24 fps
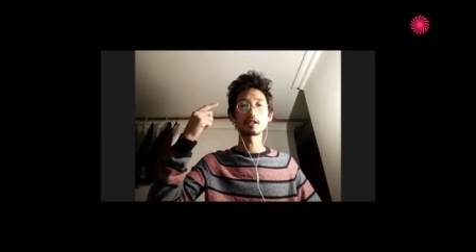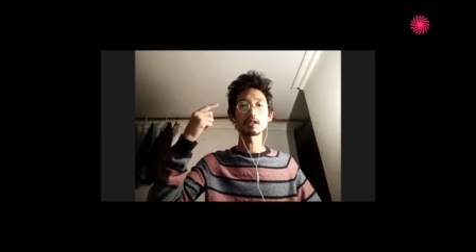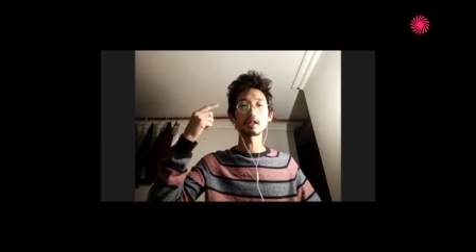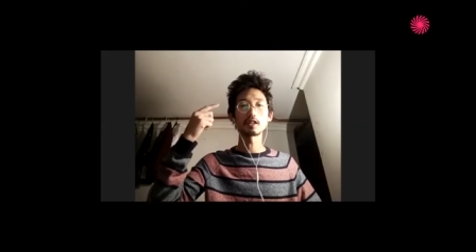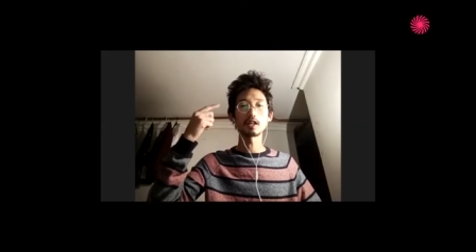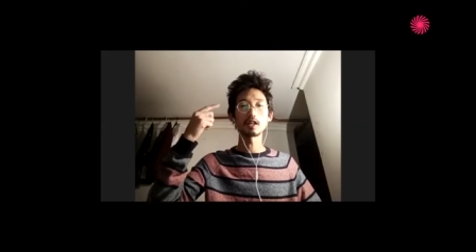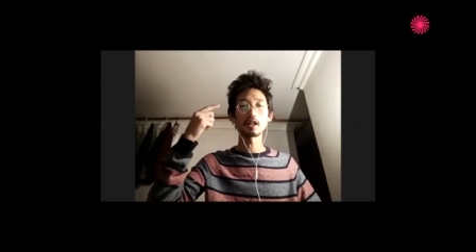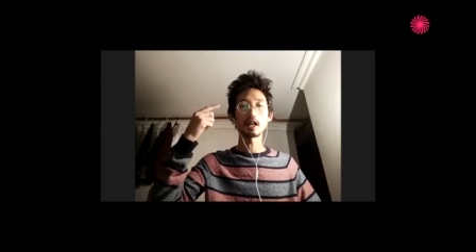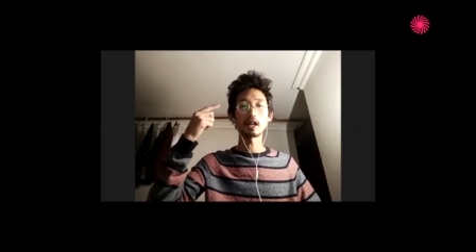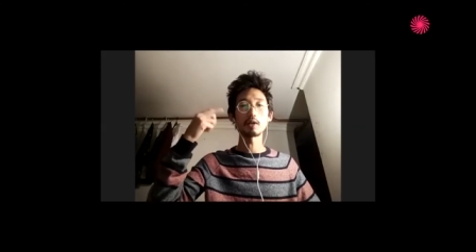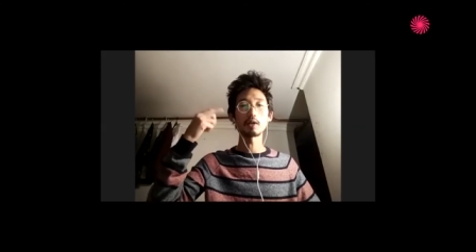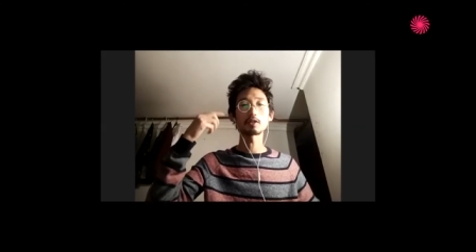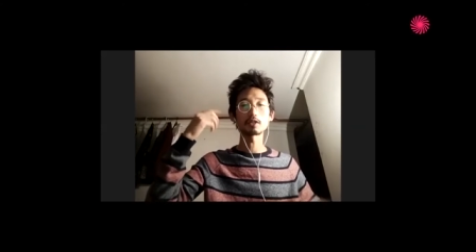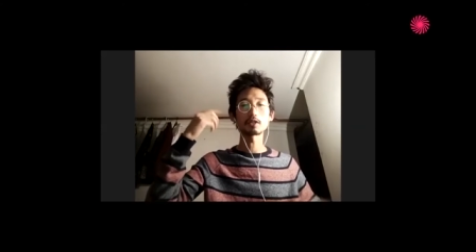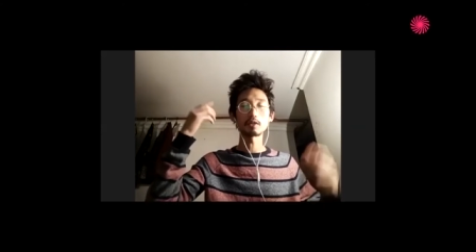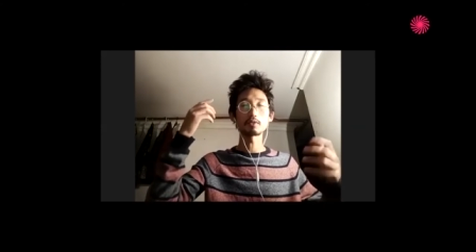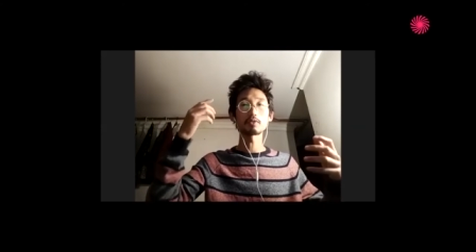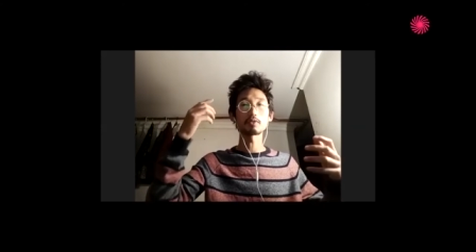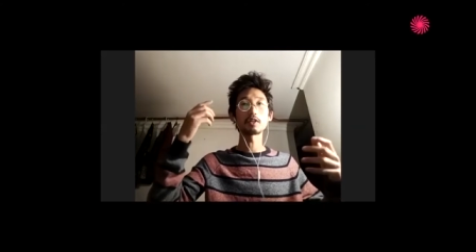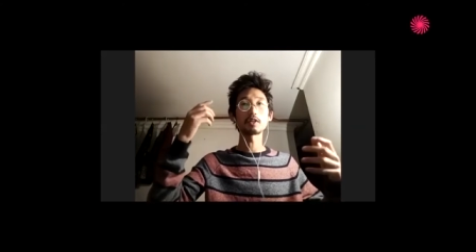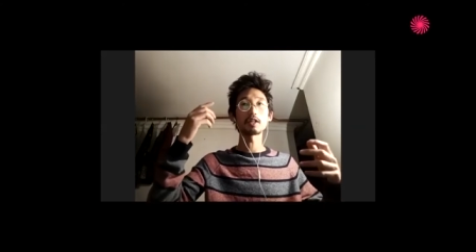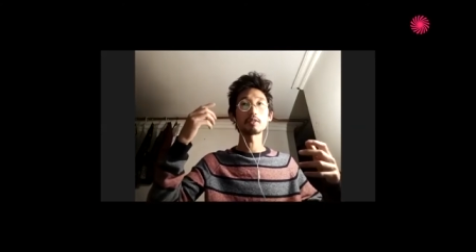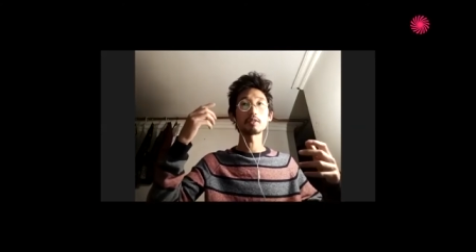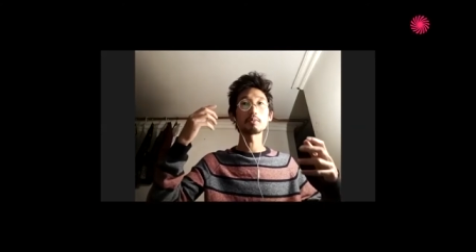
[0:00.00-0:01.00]
uh, I was
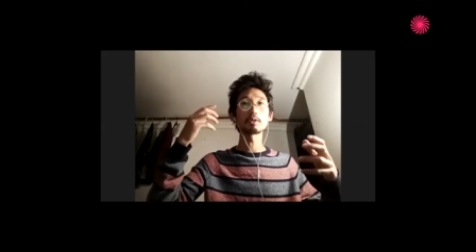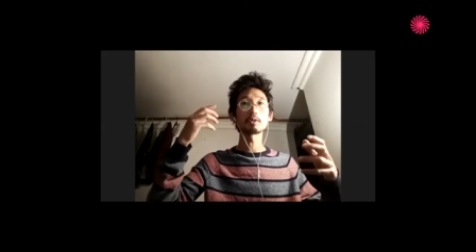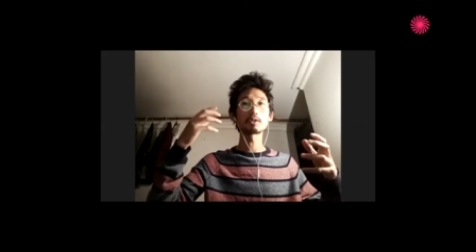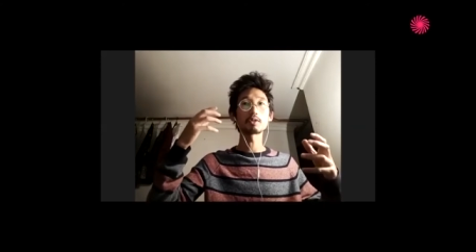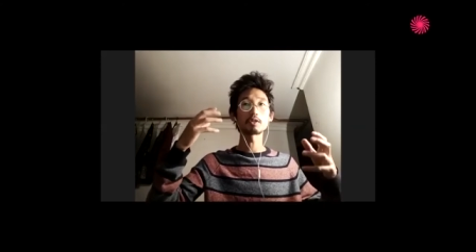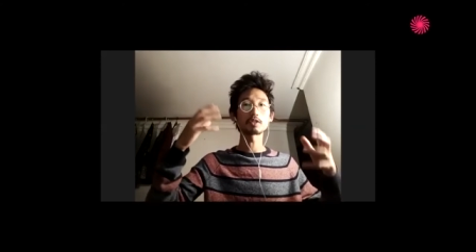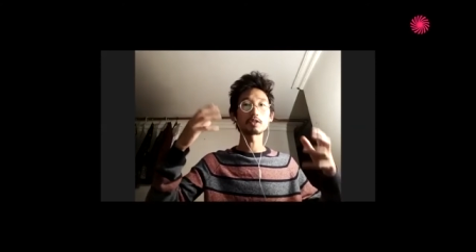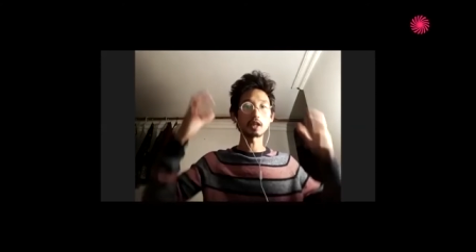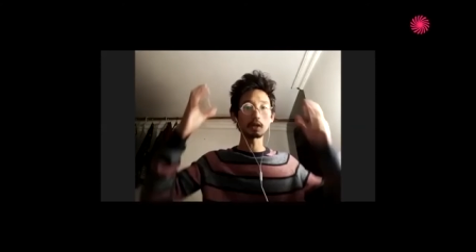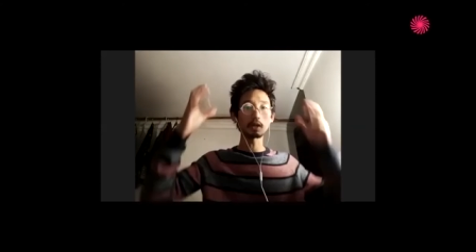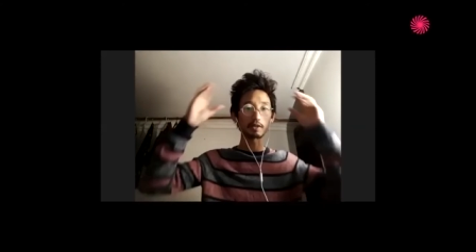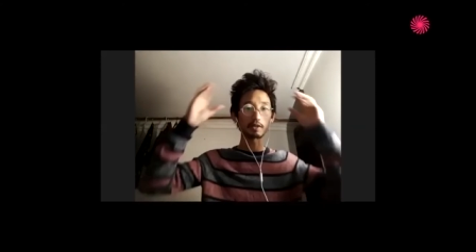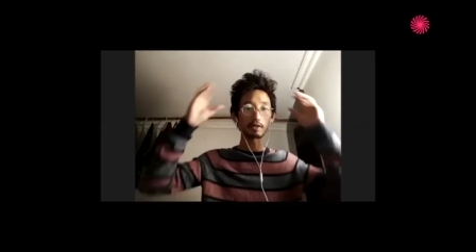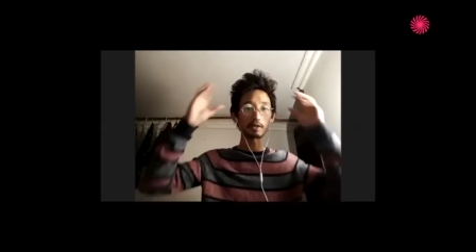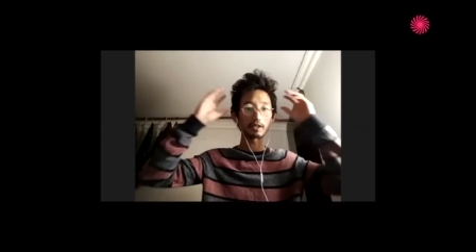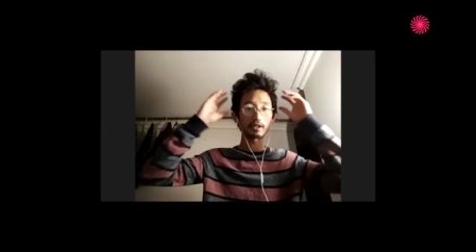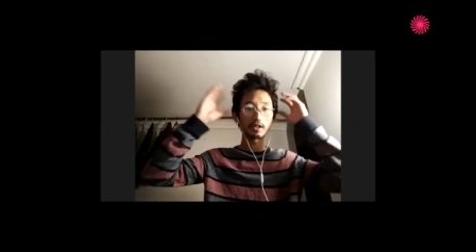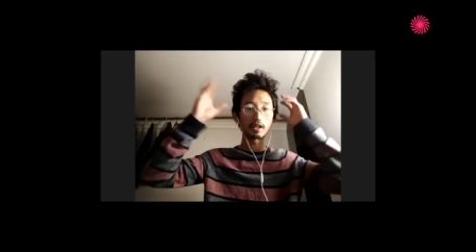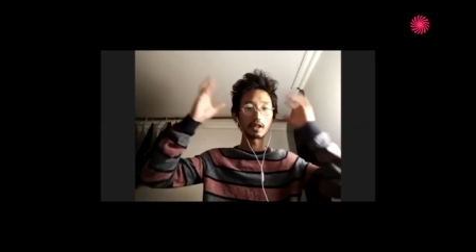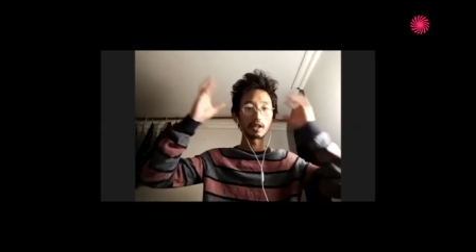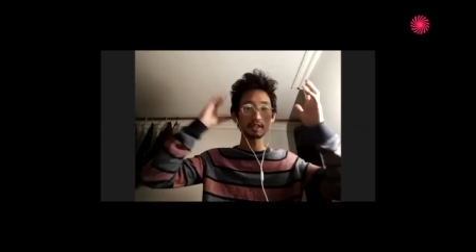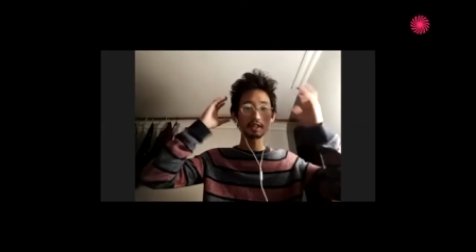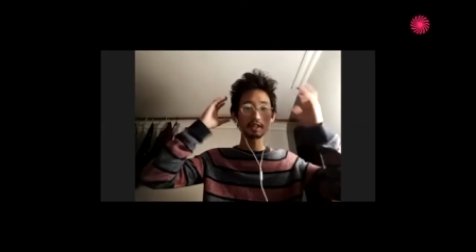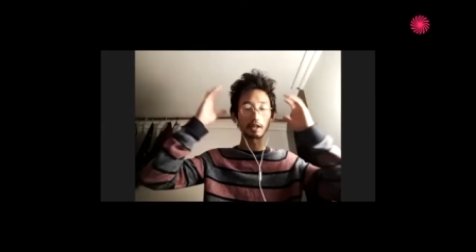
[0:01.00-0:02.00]
afraid because I was
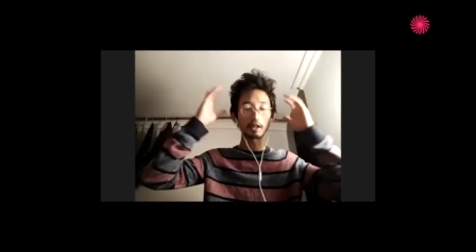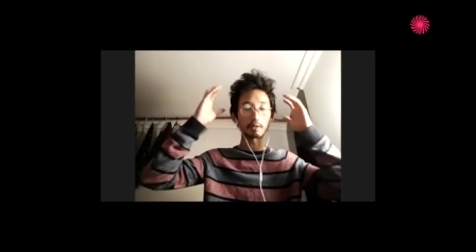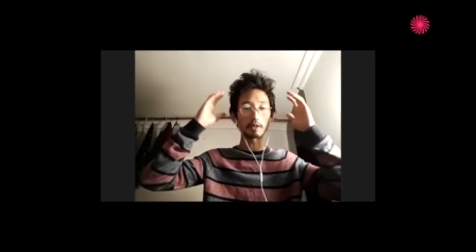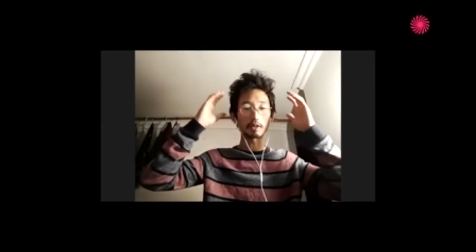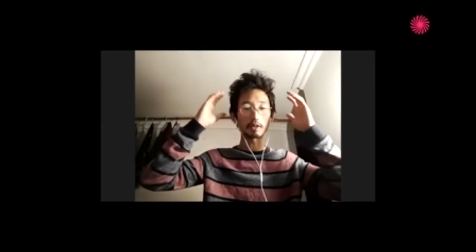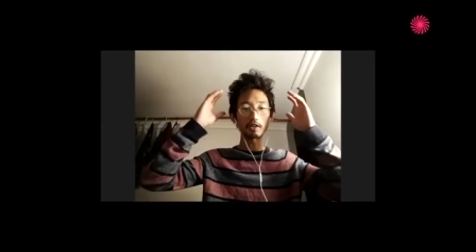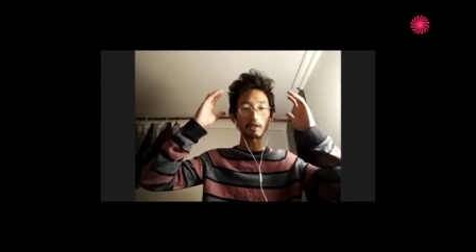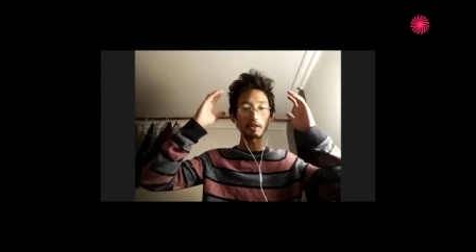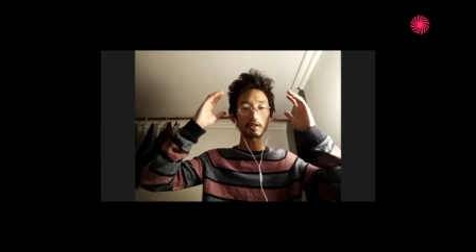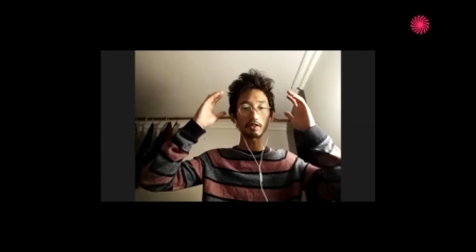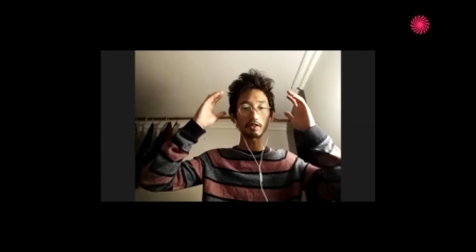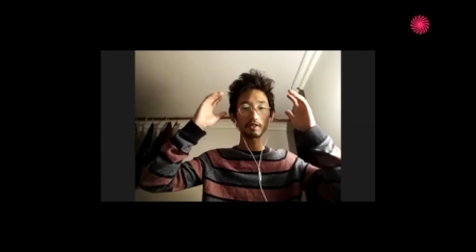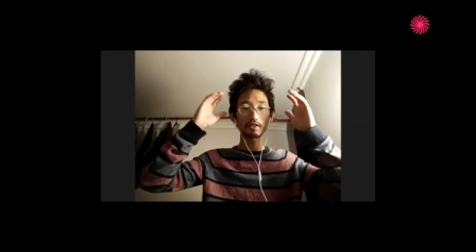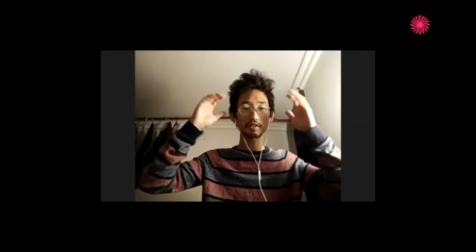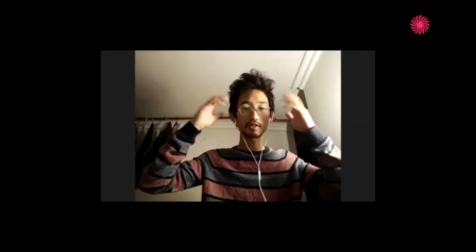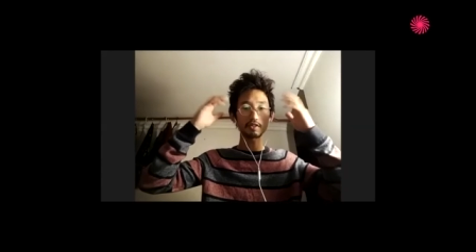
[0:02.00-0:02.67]
kind of cal